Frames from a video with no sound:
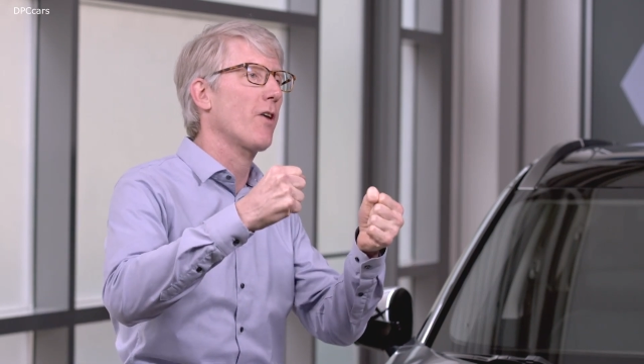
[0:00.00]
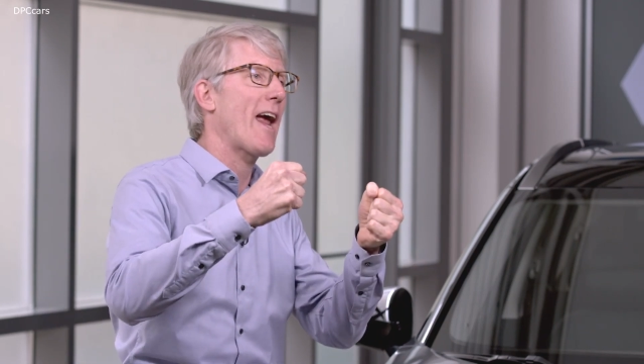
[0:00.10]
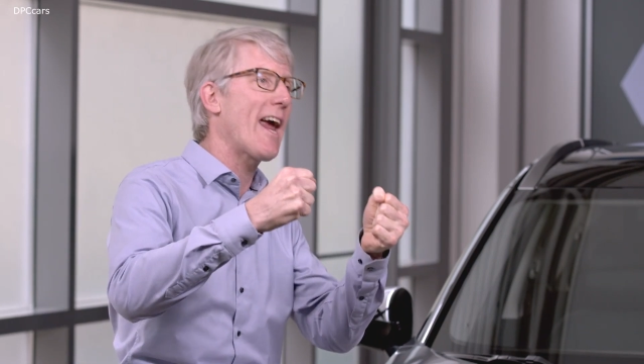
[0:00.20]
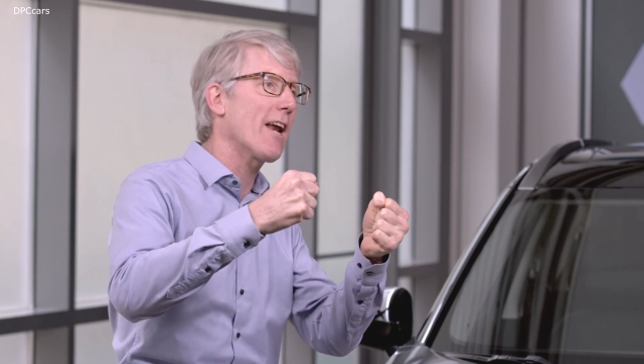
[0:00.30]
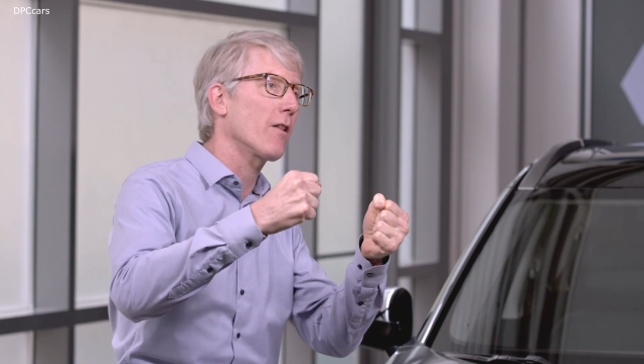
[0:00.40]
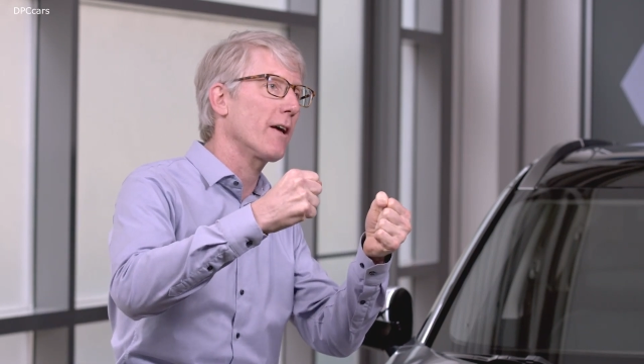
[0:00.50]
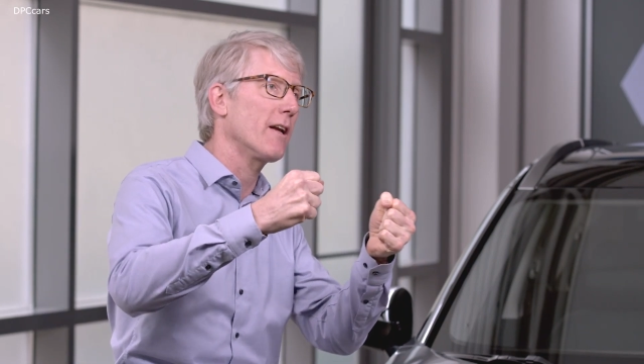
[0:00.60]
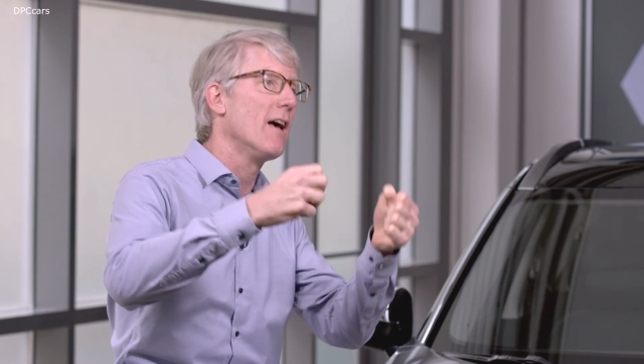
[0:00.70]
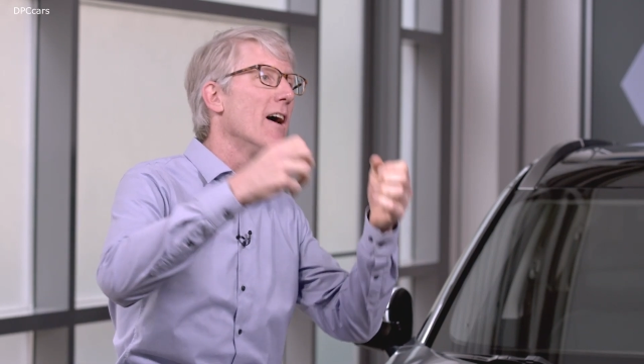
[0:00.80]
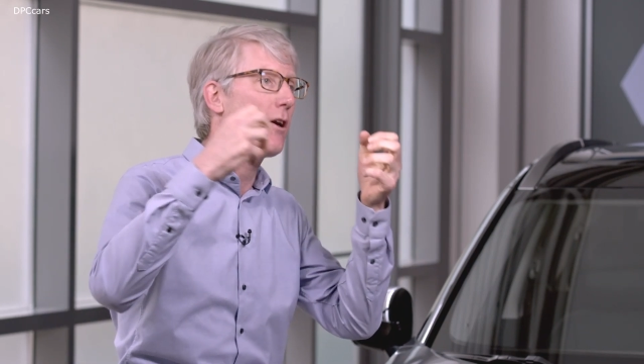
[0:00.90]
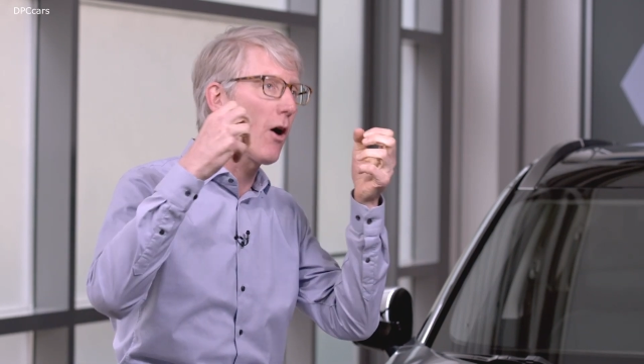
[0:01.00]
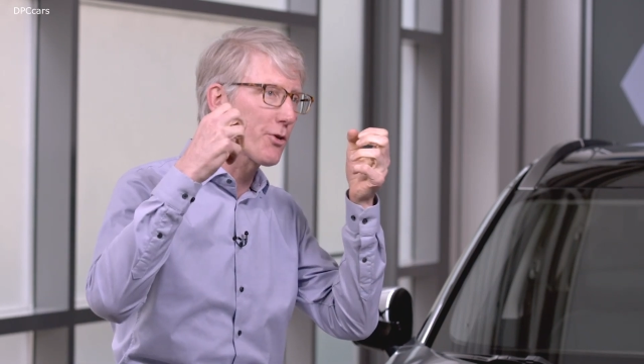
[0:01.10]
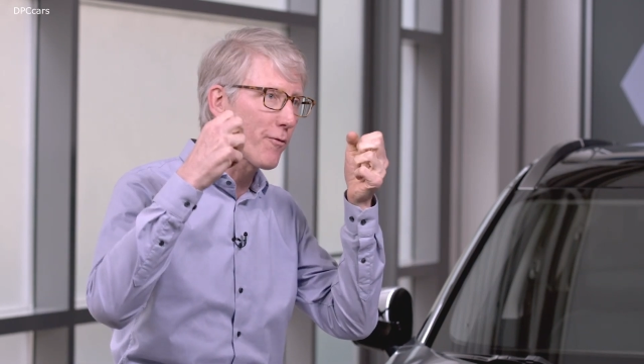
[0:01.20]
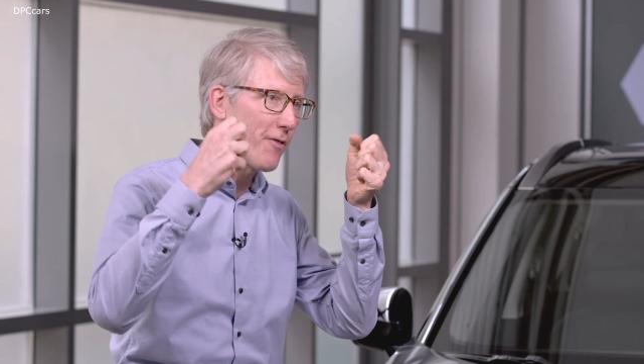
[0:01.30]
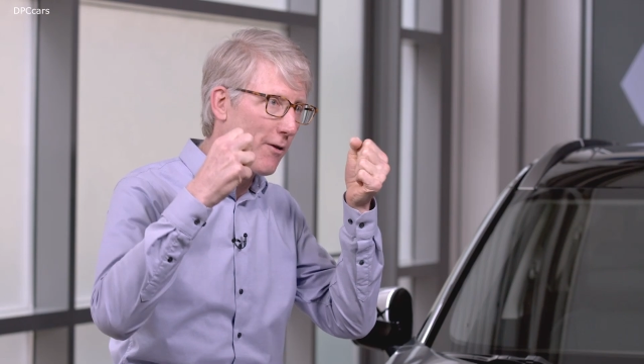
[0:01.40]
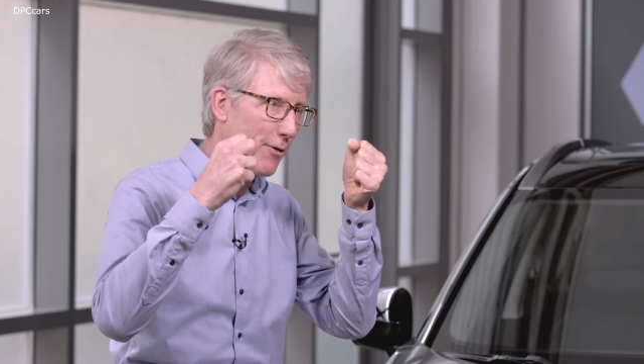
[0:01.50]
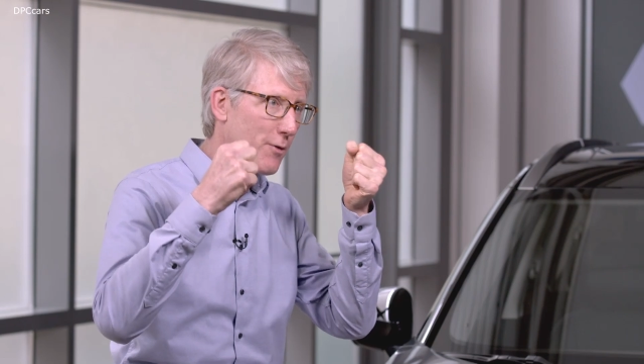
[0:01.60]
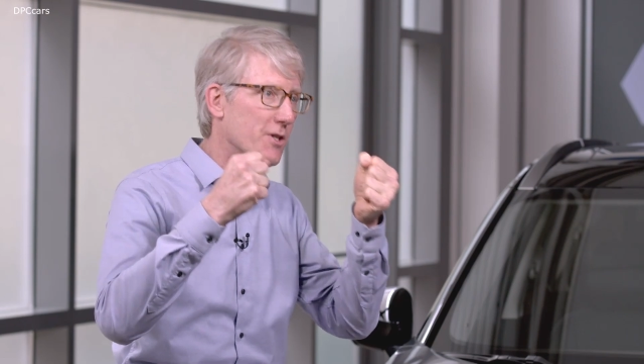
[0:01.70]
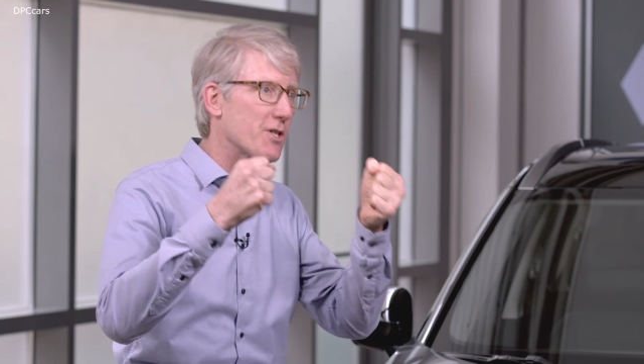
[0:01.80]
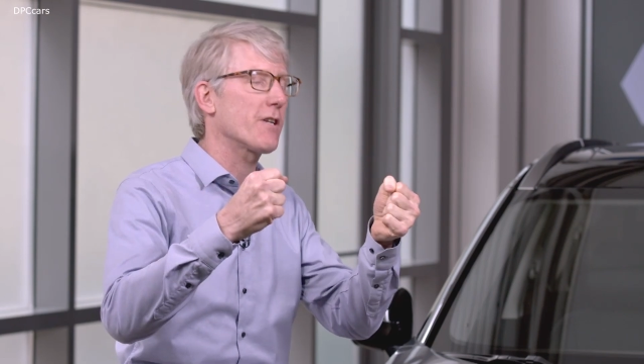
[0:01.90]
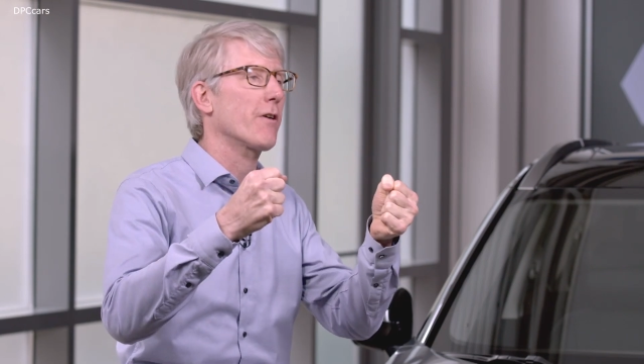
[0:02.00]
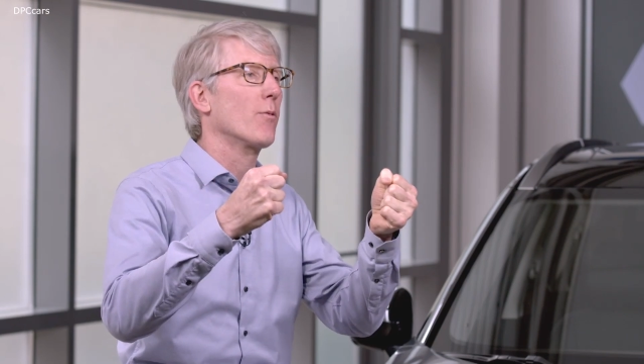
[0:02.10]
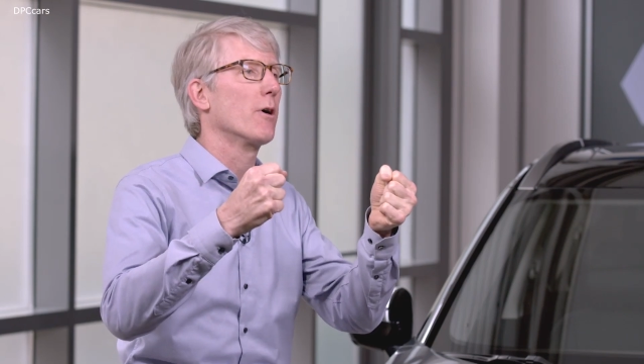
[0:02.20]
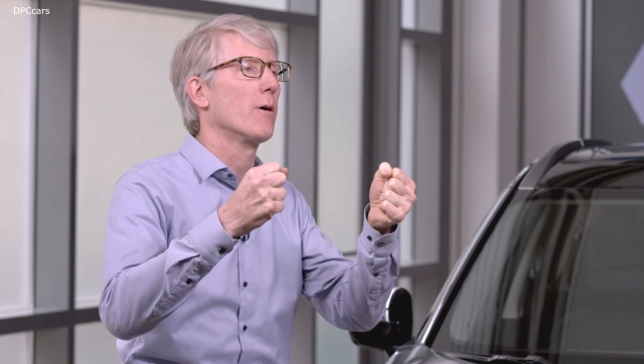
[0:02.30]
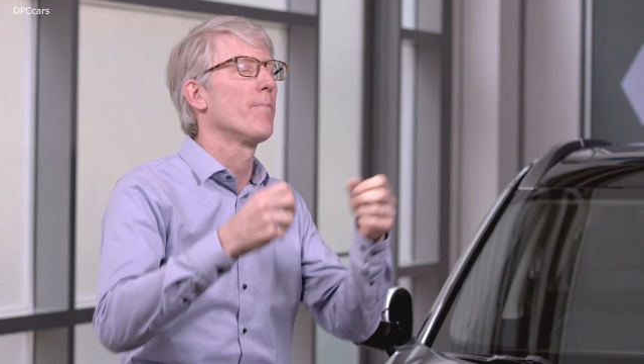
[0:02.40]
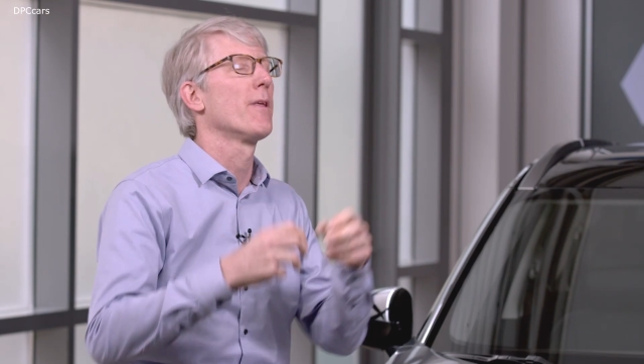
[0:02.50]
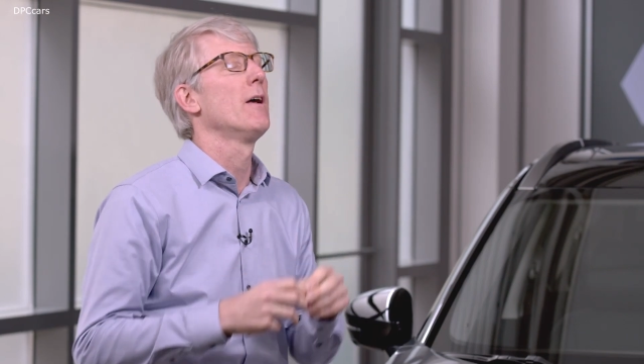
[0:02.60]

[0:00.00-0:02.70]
are handling, you also feel it through the steering wheel.